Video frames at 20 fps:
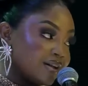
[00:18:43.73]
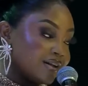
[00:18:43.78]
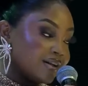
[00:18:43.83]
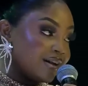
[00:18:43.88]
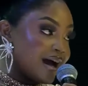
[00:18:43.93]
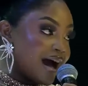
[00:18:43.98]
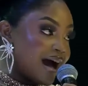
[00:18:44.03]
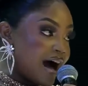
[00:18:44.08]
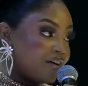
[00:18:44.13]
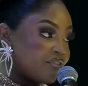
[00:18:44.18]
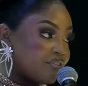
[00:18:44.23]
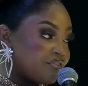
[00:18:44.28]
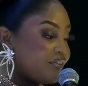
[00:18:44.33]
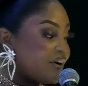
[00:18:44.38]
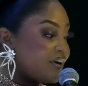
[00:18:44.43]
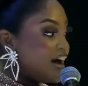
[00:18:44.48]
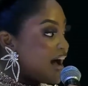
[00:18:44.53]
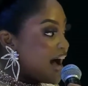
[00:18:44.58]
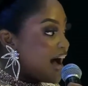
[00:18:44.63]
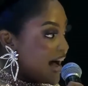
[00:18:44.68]
it's like,
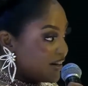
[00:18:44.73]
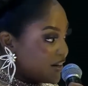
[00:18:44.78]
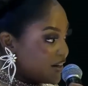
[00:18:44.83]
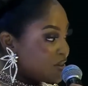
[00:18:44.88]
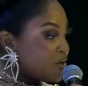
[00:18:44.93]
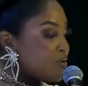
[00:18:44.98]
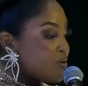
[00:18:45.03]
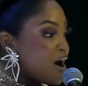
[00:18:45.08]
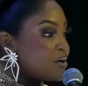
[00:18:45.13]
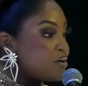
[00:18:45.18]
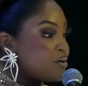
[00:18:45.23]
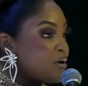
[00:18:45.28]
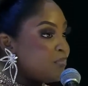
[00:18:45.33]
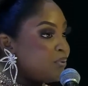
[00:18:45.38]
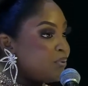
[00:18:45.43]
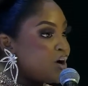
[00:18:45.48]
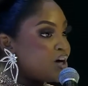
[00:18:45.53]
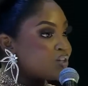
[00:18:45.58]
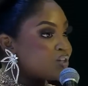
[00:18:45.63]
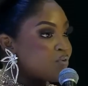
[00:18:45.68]
I
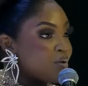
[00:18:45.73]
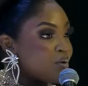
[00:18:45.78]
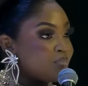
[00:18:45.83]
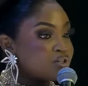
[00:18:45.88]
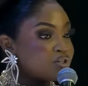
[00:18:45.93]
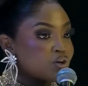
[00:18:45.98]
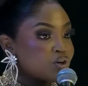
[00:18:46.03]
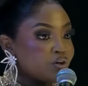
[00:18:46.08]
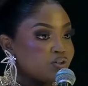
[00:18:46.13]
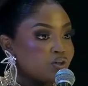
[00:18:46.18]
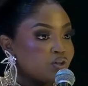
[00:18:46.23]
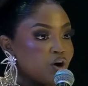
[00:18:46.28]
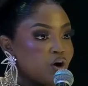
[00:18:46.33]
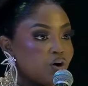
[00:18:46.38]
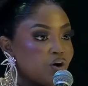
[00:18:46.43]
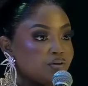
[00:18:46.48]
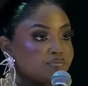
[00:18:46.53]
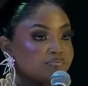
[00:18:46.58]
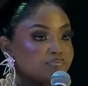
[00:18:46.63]
understand where you're coming from. You're